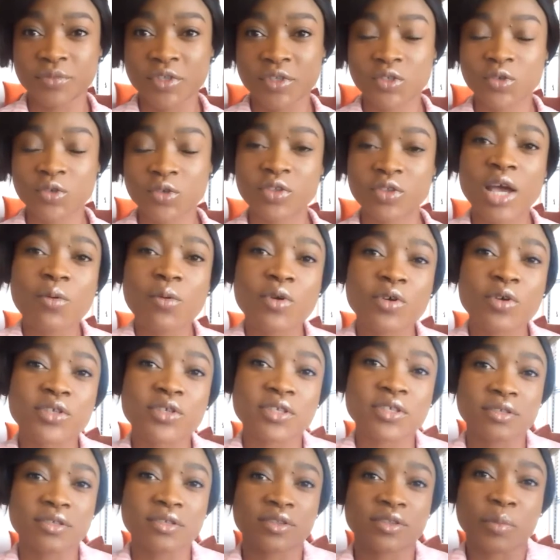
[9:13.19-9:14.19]
So that
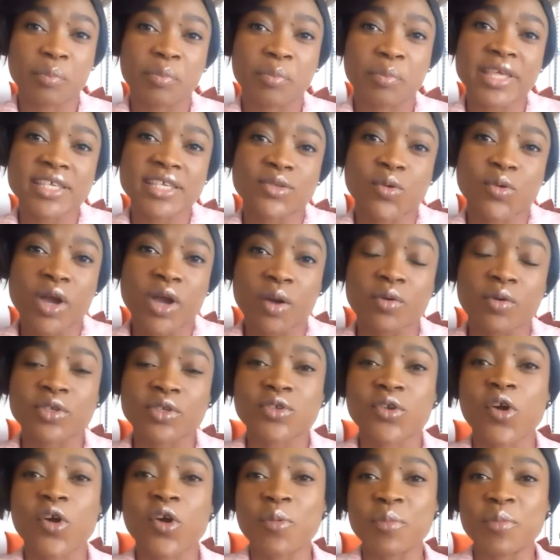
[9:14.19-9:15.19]
was the place where I was
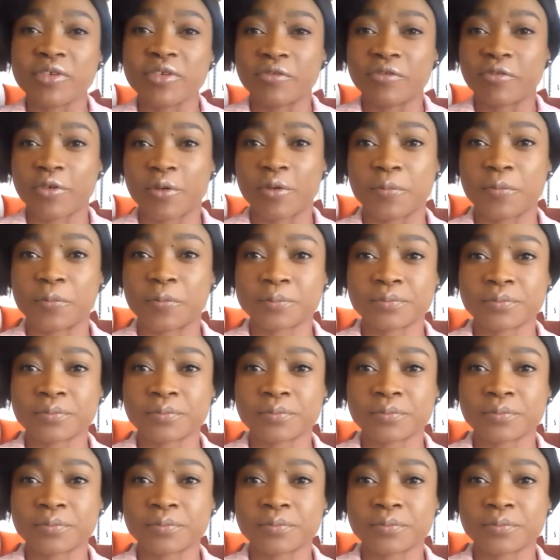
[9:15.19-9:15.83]
coming from